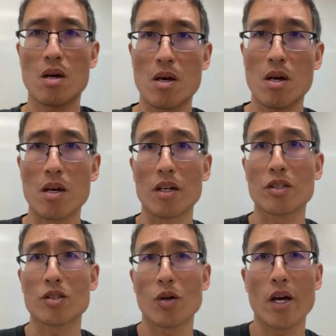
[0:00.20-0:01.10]
Hey,
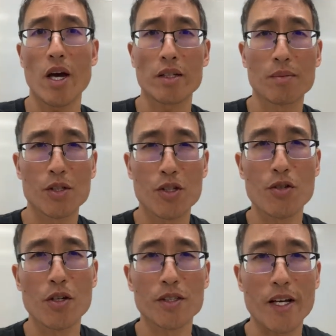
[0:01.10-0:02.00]
so I had some
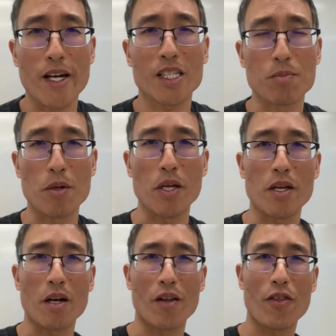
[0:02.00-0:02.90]
students ask me
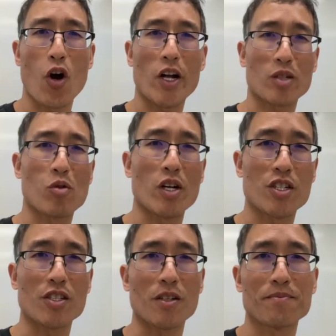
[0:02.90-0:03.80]
a thought
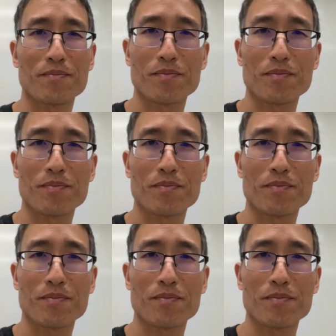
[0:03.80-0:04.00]
question.